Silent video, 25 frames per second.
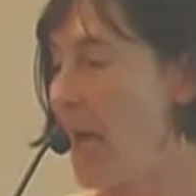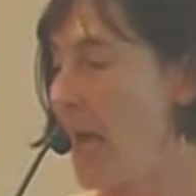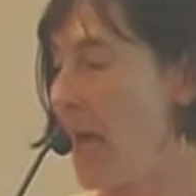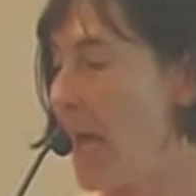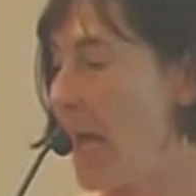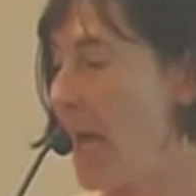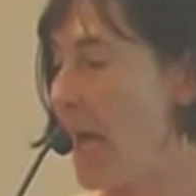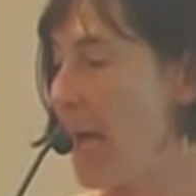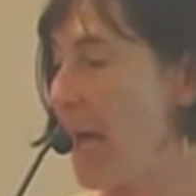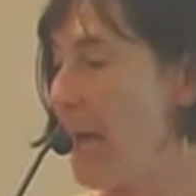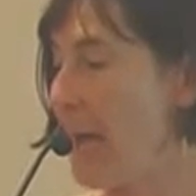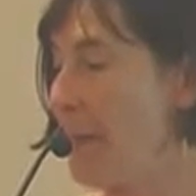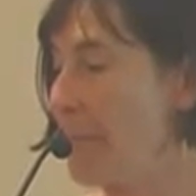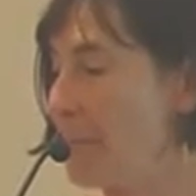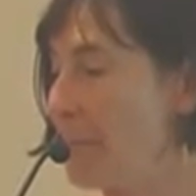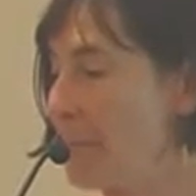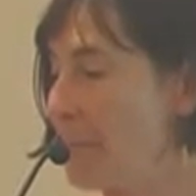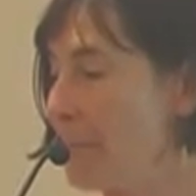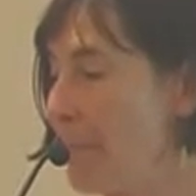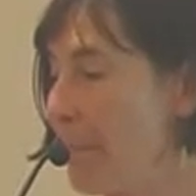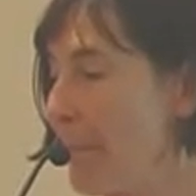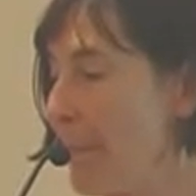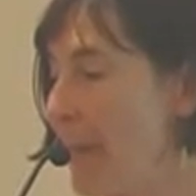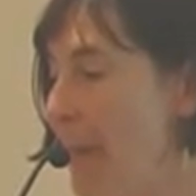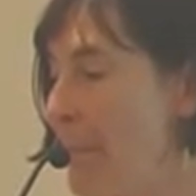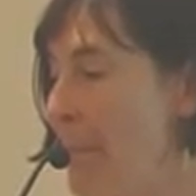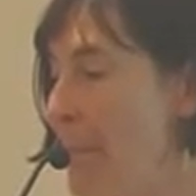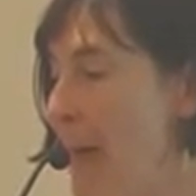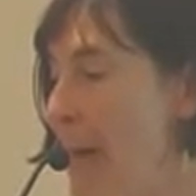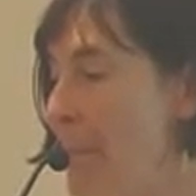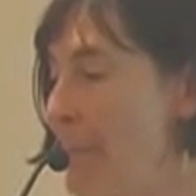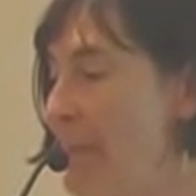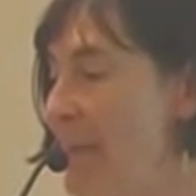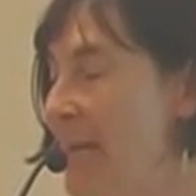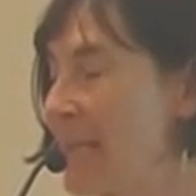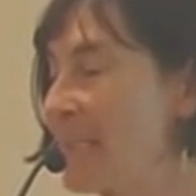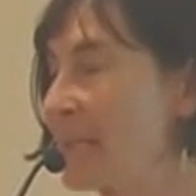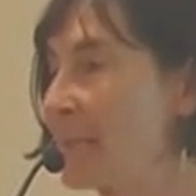
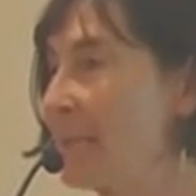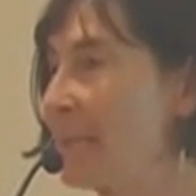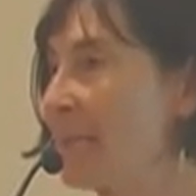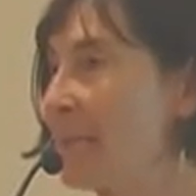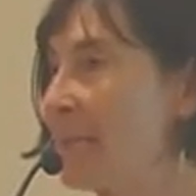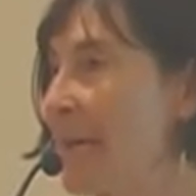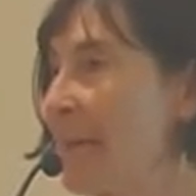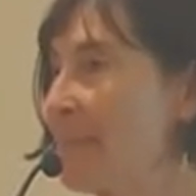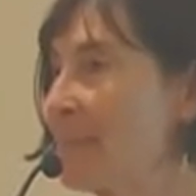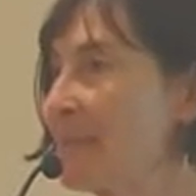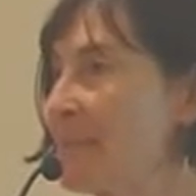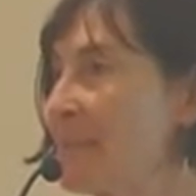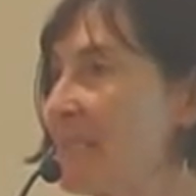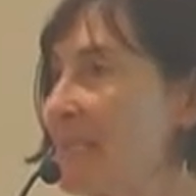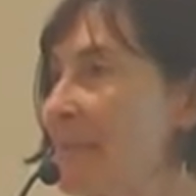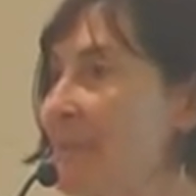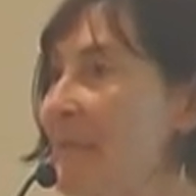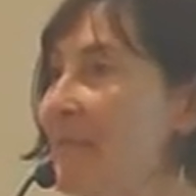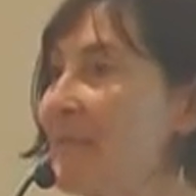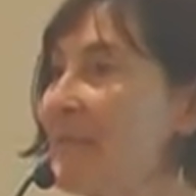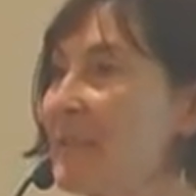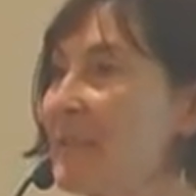about possibly adapting some of